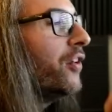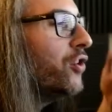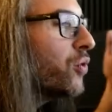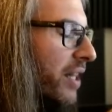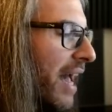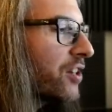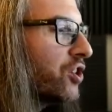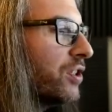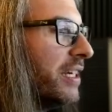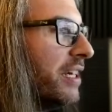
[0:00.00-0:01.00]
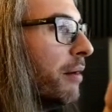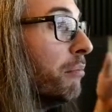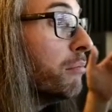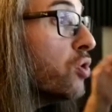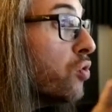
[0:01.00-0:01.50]
You can actually
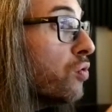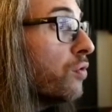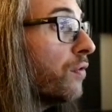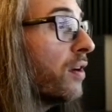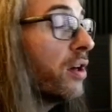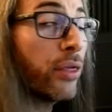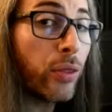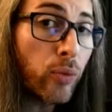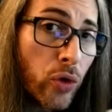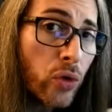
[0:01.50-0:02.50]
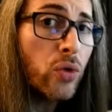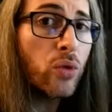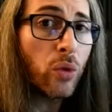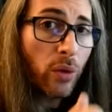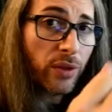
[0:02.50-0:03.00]
move
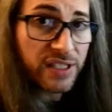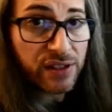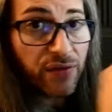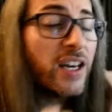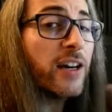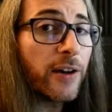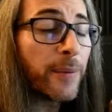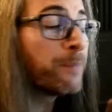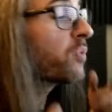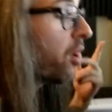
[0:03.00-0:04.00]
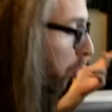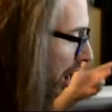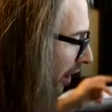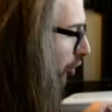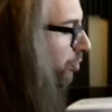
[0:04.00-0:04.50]
through the sphere
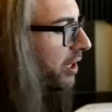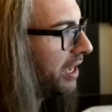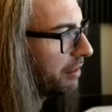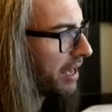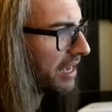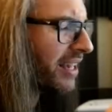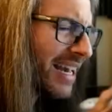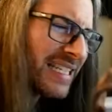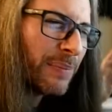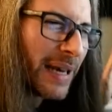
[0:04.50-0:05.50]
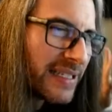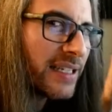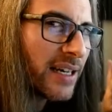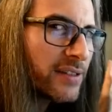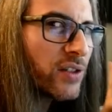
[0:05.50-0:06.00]
while you're playing back. Again,
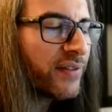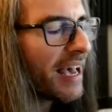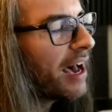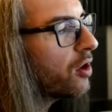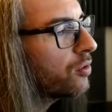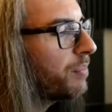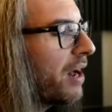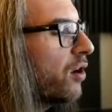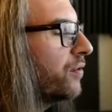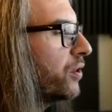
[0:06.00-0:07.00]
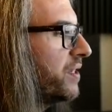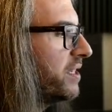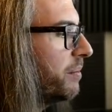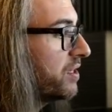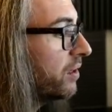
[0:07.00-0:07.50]
dependent on sort of how powerful your
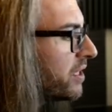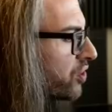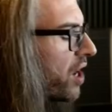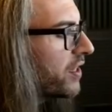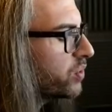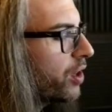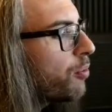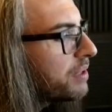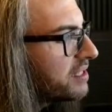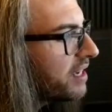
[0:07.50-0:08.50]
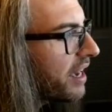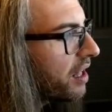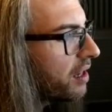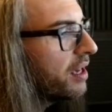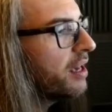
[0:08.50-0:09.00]
system is. So let's try this with
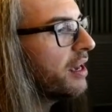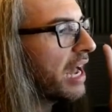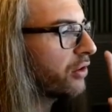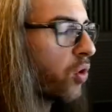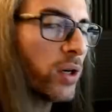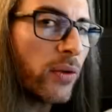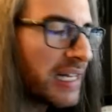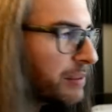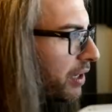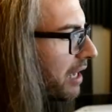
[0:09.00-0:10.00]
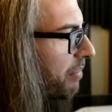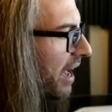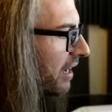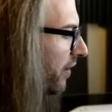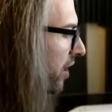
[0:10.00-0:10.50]
OpenCL at quarter res
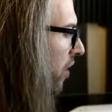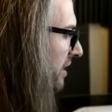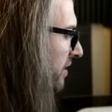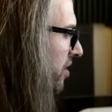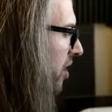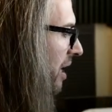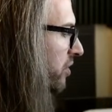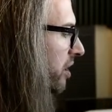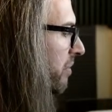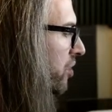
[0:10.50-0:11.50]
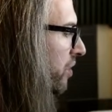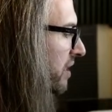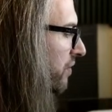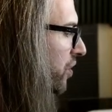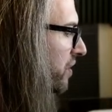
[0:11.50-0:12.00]
playback. If I go ahead and start, I'm just going to mute
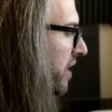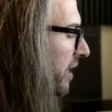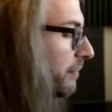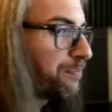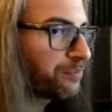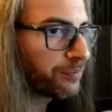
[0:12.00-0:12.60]
this for a second.